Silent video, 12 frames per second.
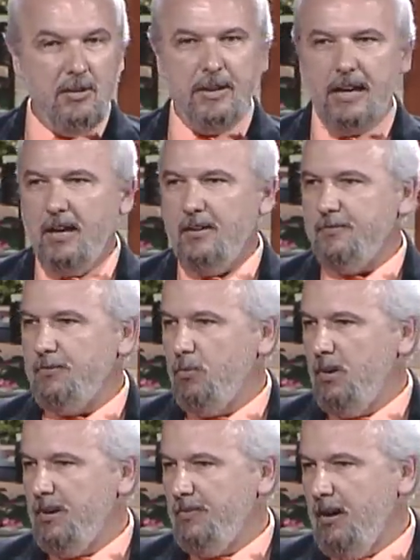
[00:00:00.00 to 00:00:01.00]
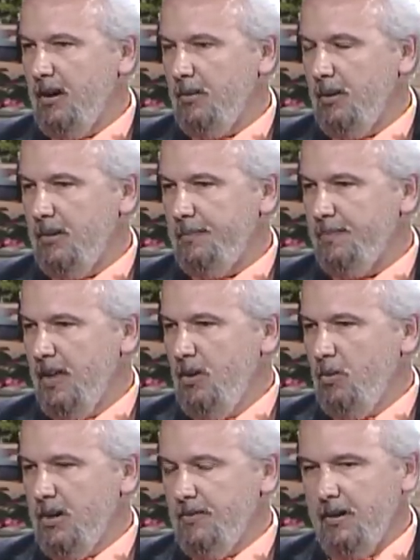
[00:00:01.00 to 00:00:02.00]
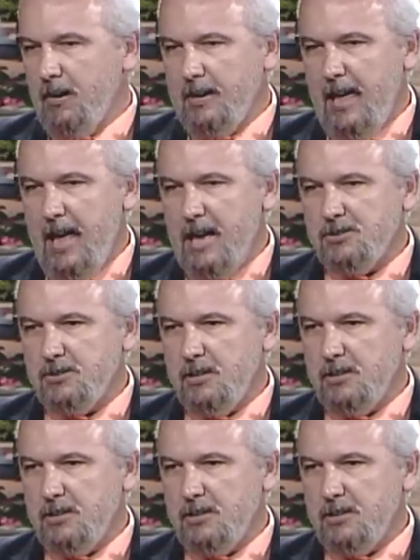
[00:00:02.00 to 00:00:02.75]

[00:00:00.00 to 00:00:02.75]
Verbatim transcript: We have one of our uh, one of our cast